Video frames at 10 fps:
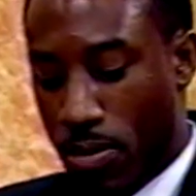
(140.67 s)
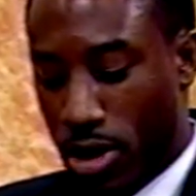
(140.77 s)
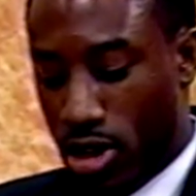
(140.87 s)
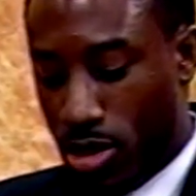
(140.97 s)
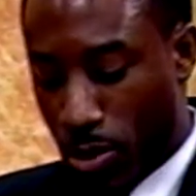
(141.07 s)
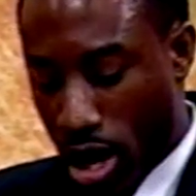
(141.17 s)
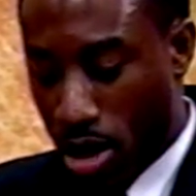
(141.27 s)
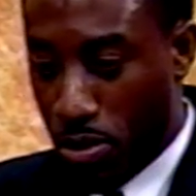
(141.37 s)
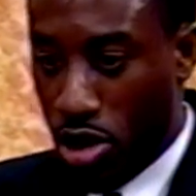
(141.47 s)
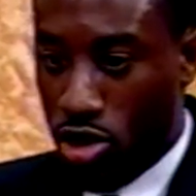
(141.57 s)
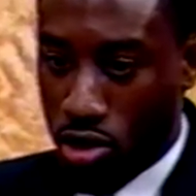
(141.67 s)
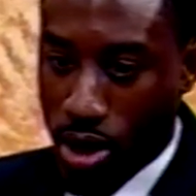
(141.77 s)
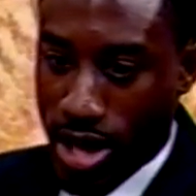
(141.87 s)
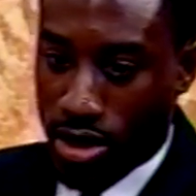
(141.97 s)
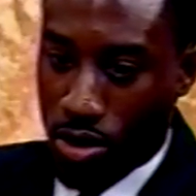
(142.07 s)
inspired me to
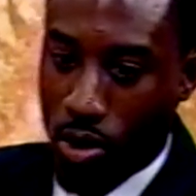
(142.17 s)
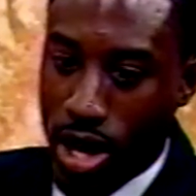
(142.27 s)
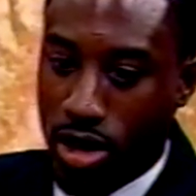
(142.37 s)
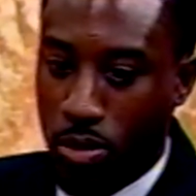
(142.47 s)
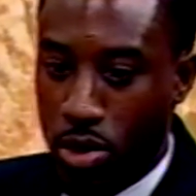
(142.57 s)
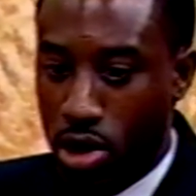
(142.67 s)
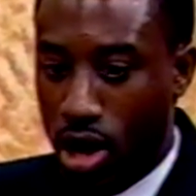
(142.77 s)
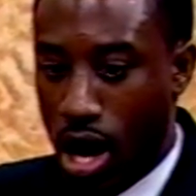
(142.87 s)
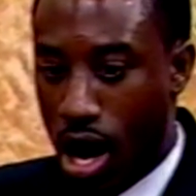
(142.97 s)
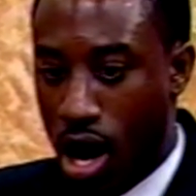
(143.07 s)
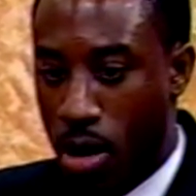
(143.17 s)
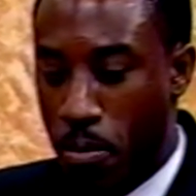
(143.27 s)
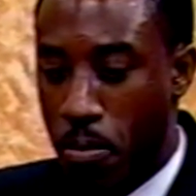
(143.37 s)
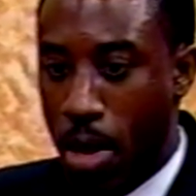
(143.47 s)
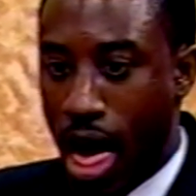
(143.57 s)
actually write the book,
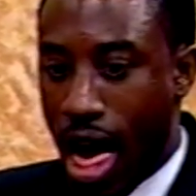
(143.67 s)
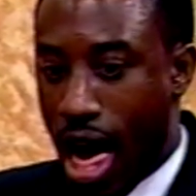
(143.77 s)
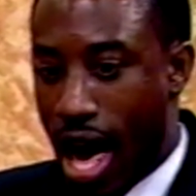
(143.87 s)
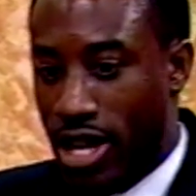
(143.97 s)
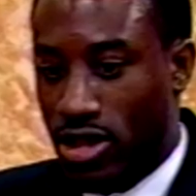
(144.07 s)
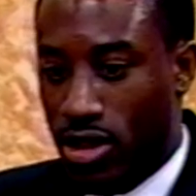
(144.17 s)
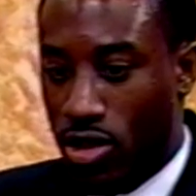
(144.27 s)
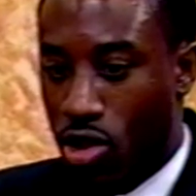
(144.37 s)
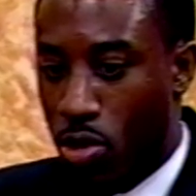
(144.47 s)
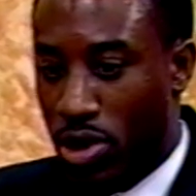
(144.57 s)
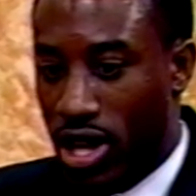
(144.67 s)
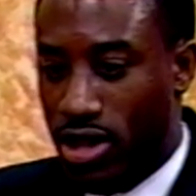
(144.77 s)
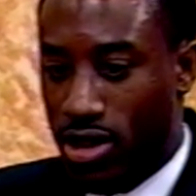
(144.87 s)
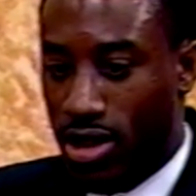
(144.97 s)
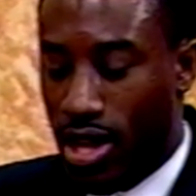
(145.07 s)
actually a
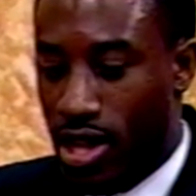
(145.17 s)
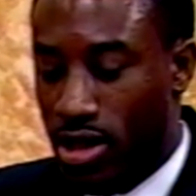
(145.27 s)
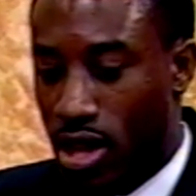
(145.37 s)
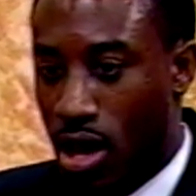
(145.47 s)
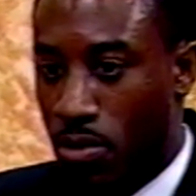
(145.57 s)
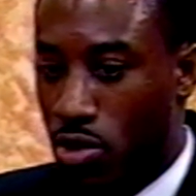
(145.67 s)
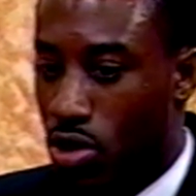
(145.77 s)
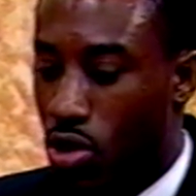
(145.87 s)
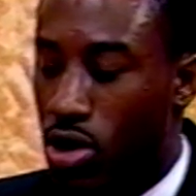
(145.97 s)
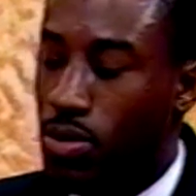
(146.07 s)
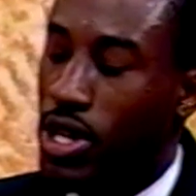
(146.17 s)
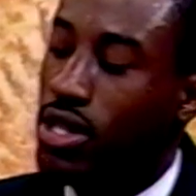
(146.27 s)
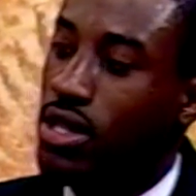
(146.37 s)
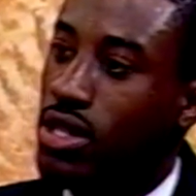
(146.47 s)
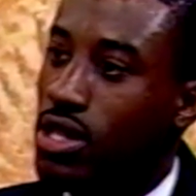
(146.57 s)
combination of things. During the course of my
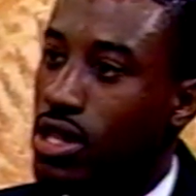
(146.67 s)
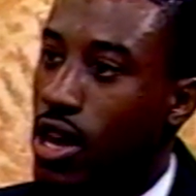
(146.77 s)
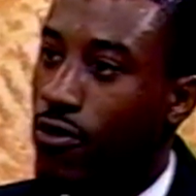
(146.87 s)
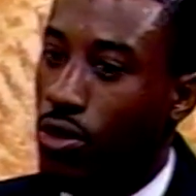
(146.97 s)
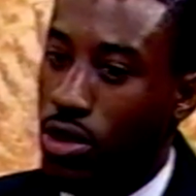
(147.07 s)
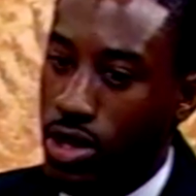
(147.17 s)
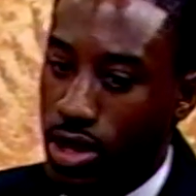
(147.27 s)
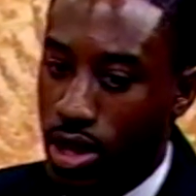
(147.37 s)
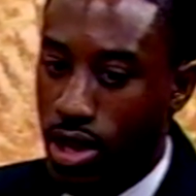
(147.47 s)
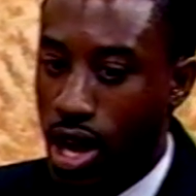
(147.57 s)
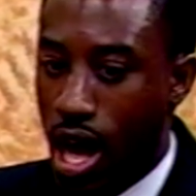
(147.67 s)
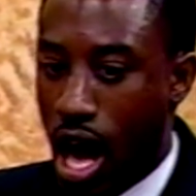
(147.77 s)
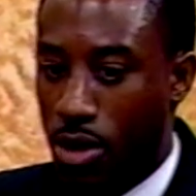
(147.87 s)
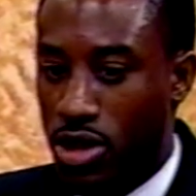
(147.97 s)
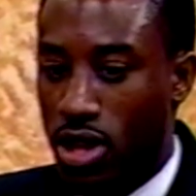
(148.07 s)
senior year at Florida State,
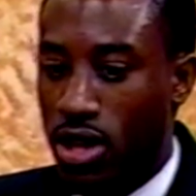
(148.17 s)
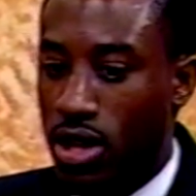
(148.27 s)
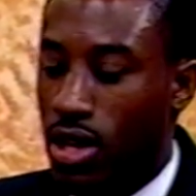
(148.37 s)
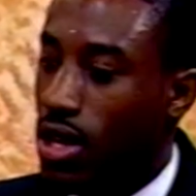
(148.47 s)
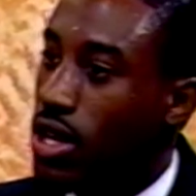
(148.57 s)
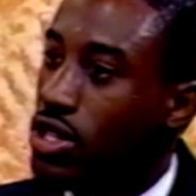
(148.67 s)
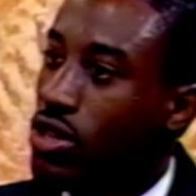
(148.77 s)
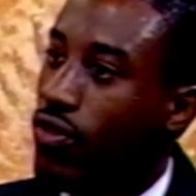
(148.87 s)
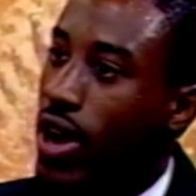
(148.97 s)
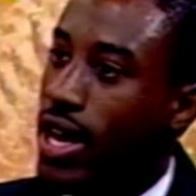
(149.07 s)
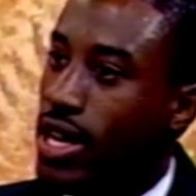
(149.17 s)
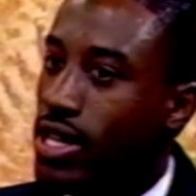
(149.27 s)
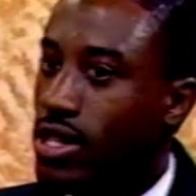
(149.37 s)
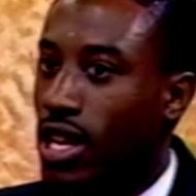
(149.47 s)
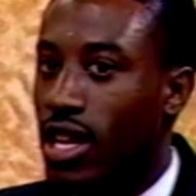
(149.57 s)
I was studying literature,
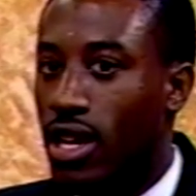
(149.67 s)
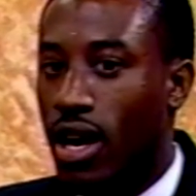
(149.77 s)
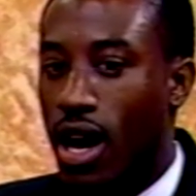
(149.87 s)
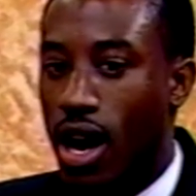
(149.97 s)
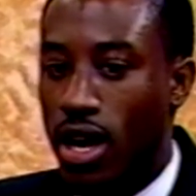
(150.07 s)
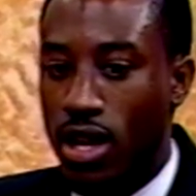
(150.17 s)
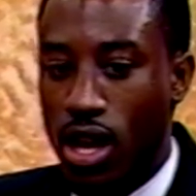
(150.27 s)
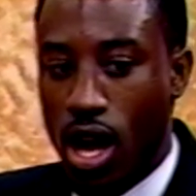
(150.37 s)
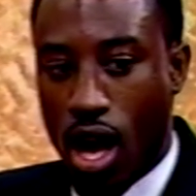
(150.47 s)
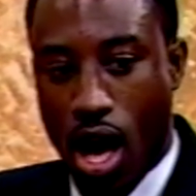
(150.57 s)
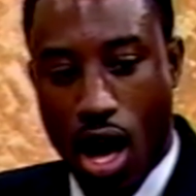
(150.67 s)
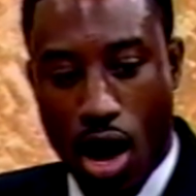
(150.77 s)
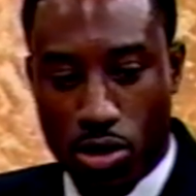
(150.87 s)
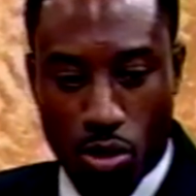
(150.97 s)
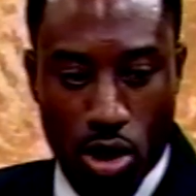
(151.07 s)
finance, and econ. I
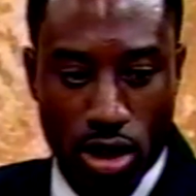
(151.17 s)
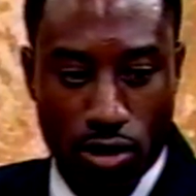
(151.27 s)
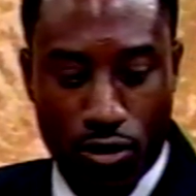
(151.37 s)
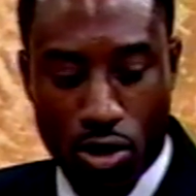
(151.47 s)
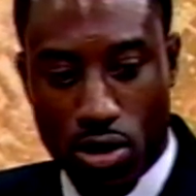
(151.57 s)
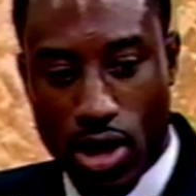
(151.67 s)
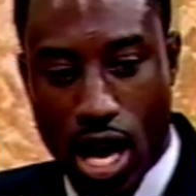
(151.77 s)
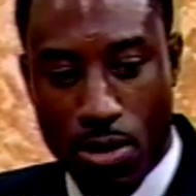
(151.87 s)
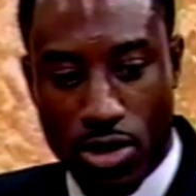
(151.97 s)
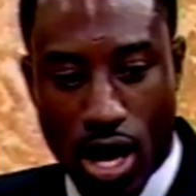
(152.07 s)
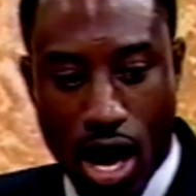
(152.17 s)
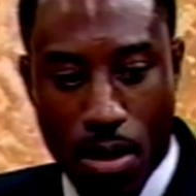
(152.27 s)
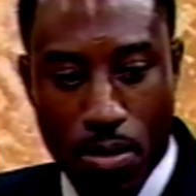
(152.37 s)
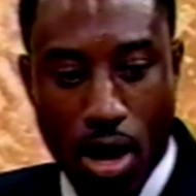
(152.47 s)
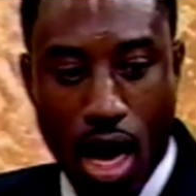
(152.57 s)
was working a full-time job.
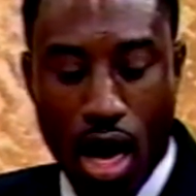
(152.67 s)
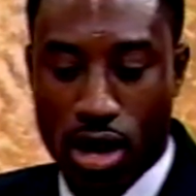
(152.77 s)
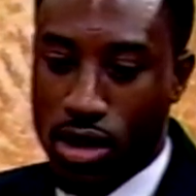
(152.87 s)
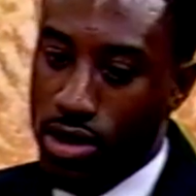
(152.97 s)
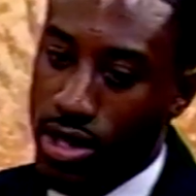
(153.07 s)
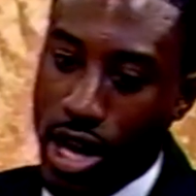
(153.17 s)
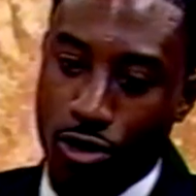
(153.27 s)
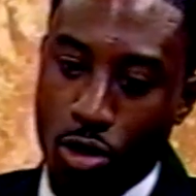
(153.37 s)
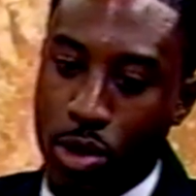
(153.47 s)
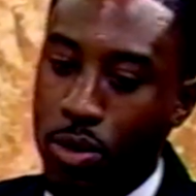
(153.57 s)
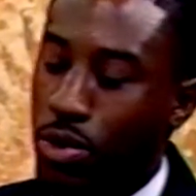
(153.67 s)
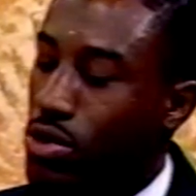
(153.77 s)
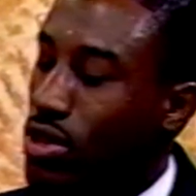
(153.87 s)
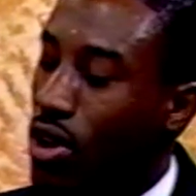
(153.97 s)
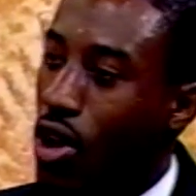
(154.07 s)
Several people
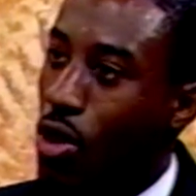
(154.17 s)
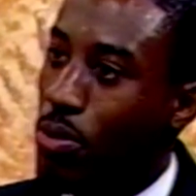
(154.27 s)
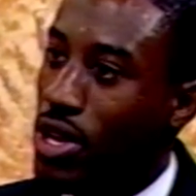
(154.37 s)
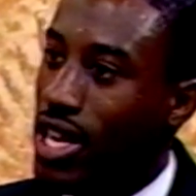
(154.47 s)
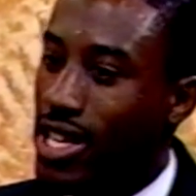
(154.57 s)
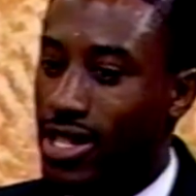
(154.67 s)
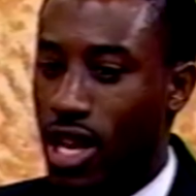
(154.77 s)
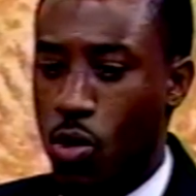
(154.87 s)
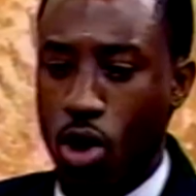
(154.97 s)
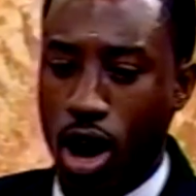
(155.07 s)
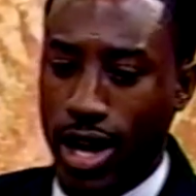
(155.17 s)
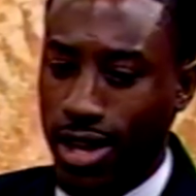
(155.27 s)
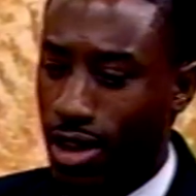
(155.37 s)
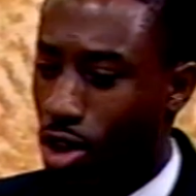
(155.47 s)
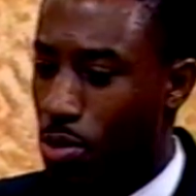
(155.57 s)
used to call me and say, Juan,
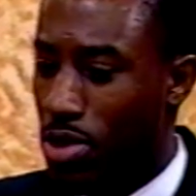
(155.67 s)
can you help